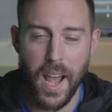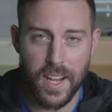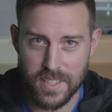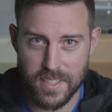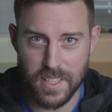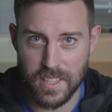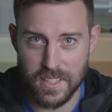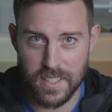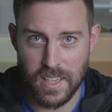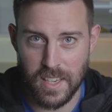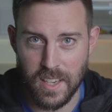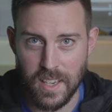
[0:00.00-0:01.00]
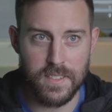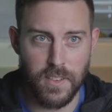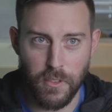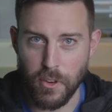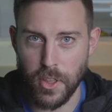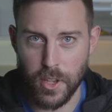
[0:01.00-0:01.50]
past 60 if
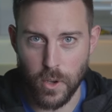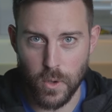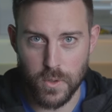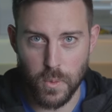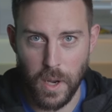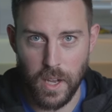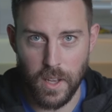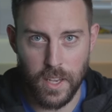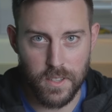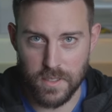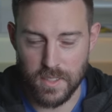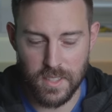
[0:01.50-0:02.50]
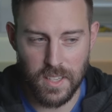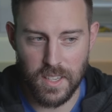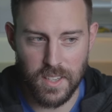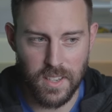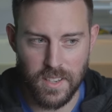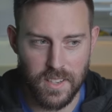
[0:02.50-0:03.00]
everything goes well. I don't
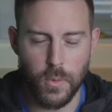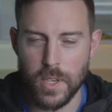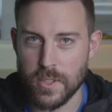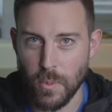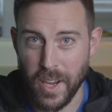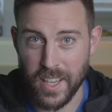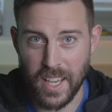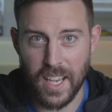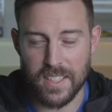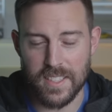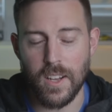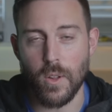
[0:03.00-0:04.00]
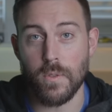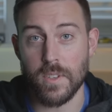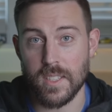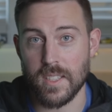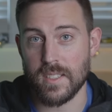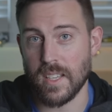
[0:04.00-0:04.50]
see a reason why it can't sell over
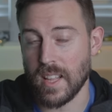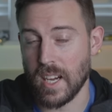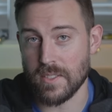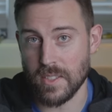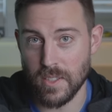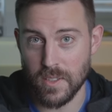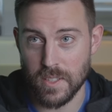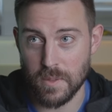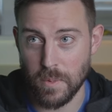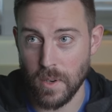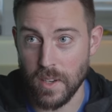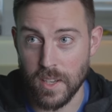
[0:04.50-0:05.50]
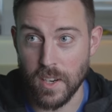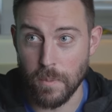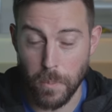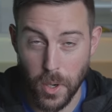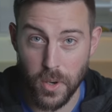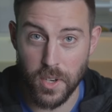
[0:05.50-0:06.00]
60,000 units
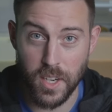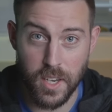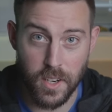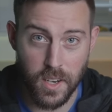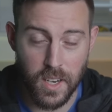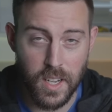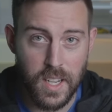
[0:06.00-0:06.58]
per year,